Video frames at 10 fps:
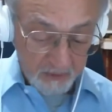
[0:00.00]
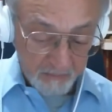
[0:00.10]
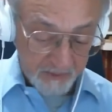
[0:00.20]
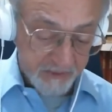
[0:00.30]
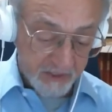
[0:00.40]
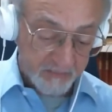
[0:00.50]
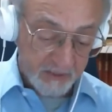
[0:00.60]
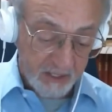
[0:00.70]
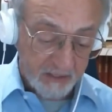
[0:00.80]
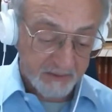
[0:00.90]
my
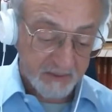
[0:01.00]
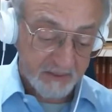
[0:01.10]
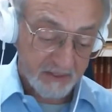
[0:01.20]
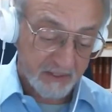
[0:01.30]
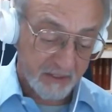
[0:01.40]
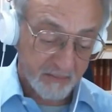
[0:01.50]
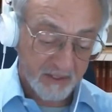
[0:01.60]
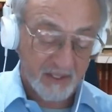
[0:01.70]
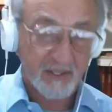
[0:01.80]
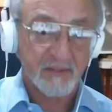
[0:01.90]
esteemed colleague
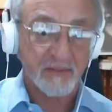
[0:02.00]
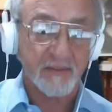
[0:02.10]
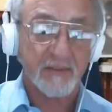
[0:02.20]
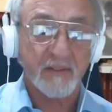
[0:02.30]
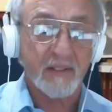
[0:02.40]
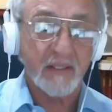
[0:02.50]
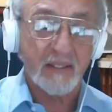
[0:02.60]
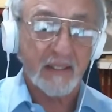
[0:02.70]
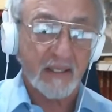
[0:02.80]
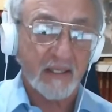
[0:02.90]
began her
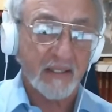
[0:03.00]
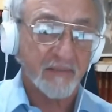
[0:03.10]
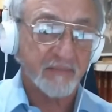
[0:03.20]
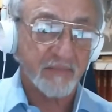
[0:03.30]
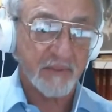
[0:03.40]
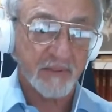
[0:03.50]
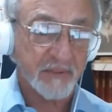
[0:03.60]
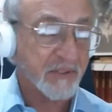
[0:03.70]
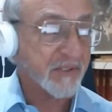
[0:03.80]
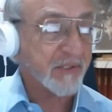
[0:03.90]
um, little
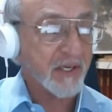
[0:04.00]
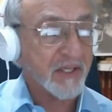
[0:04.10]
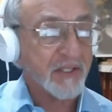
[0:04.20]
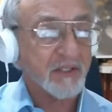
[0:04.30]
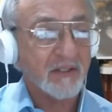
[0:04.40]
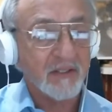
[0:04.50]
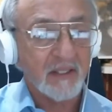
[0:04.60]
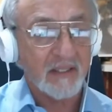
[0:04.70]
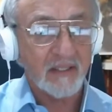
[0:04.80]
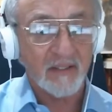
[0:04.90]
dissertation,
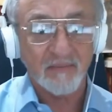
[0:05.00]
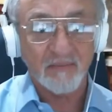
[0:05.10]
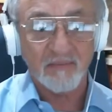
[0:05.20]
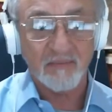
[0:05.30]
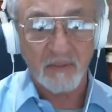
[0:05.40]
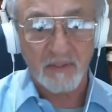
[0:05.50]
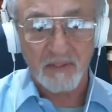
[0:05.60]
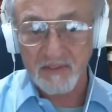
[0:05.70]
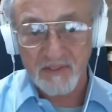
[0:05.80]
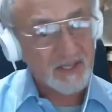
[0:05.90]
um,
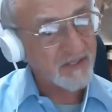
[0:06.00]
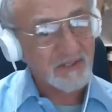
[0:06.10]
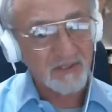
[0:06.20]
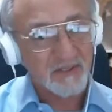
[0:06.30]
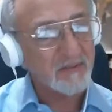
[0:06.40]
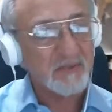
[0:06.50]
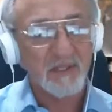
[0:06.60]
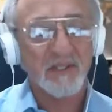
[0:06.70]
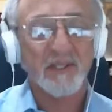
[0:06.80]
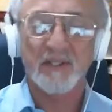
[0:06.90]
all the Sanskrit terms
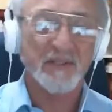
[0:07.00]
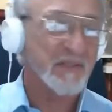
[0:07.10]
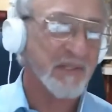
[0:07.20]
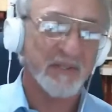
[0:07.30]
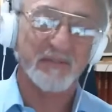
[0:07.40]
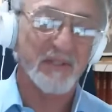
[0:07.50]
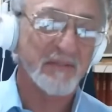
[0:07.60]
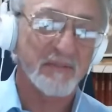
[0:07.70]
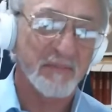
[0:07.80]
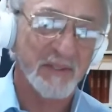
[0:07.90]
that she used are very
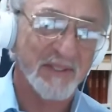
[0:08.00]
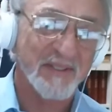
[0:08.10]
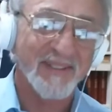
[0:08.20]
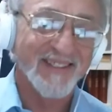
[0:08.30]
familiar